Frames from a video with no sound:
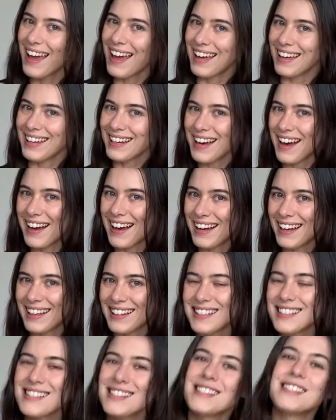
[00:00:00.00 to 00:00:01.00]
Hey
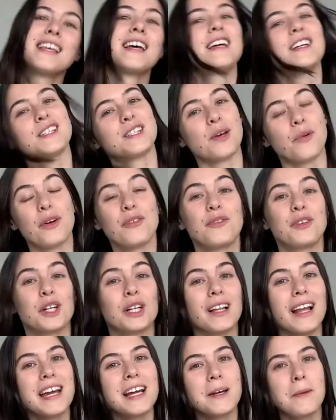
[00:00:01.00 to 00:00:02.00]
guys! So if you're
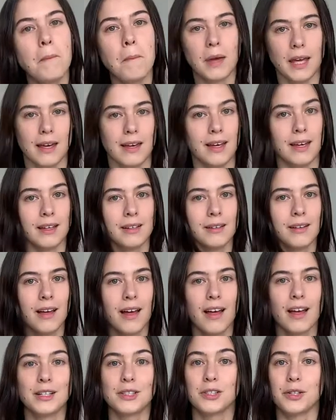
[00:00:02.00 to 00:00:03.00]
like me
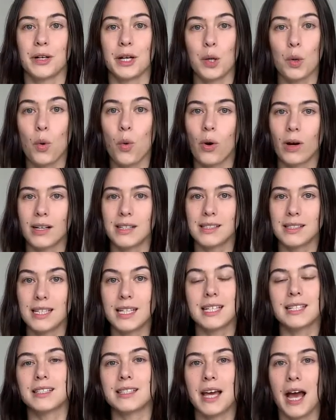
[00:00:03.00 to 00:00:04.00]
during
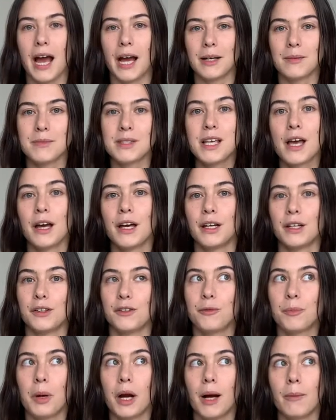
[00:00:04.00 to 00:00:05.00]
quarantine times,
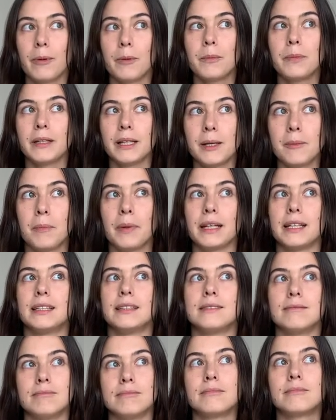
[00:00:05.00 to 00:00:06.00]
you've probably
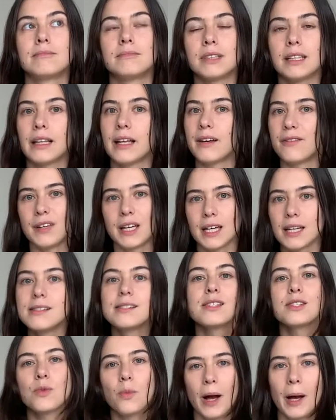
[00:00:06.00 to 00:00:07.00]
been living in
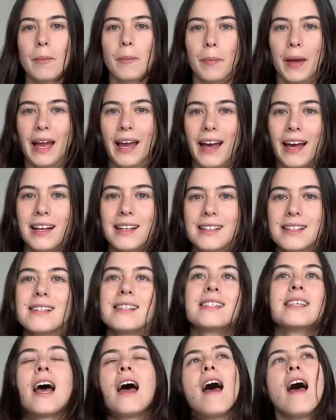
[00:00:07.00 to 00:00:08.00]

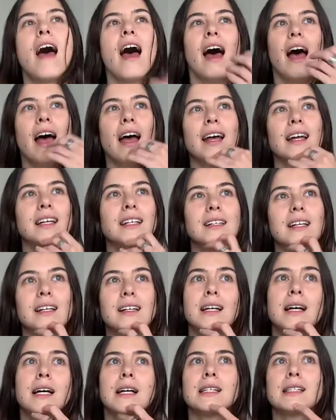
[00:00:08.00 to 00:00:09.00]
sweatpants and
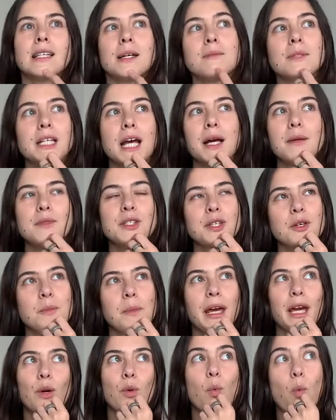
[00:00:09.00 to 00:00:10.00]
sometimes you
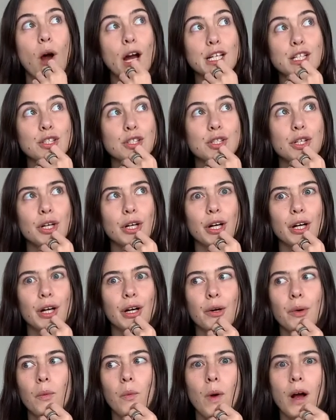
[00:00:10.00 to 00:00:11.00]
may
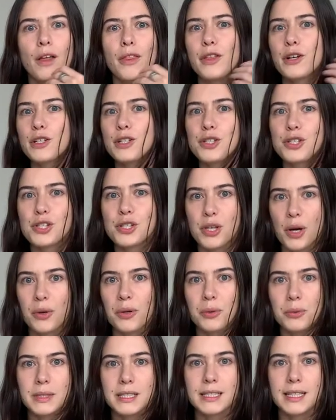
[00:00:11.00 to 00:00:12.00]
wonder, well, they're
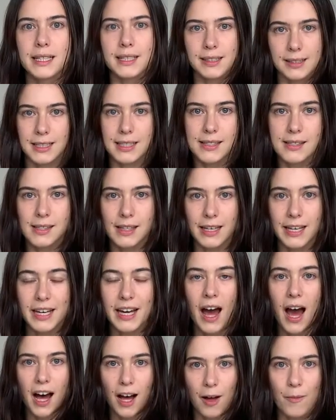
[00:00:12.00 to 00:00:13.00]
so ridiculously
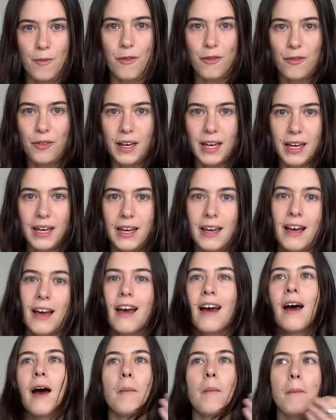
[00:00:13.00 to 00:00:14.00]
comfy,
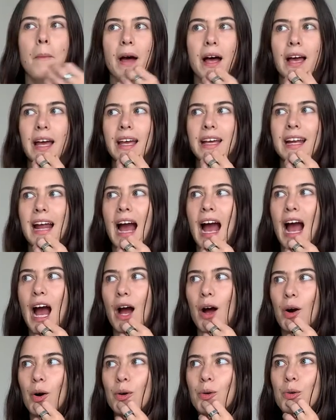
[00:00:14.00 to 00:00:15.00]
but
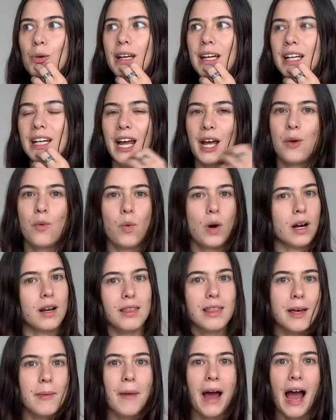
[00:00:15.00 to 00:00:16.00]
how can I wear
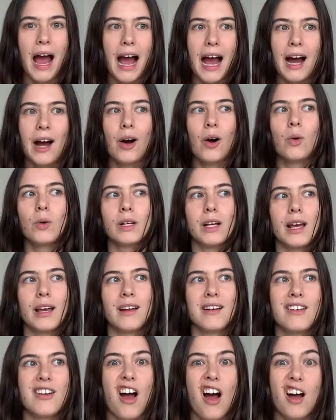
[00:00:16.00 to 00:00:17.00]
them out
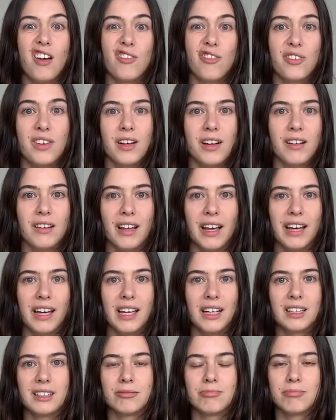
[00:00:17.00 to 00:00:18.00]
and not feel
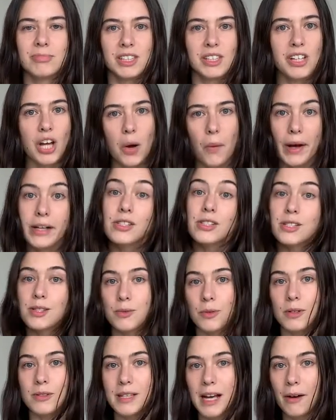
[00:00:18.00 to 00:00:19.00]
like, you know, I just
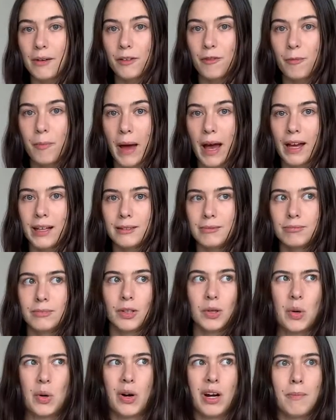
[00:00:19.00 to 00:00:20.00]
rolled out of bed?
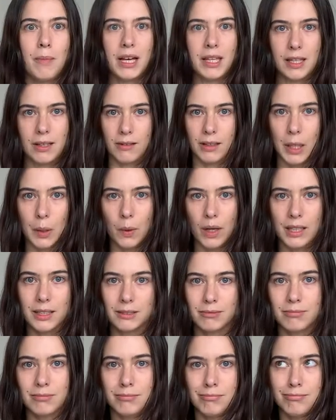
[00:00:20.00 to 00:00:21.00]
Or am I the only
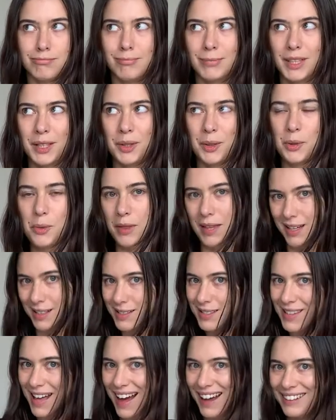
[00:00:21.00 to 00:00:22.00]
one who thinks
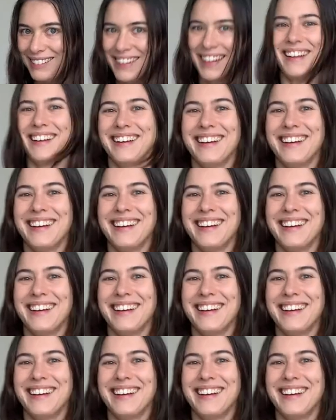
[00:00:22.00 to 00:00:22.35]
that?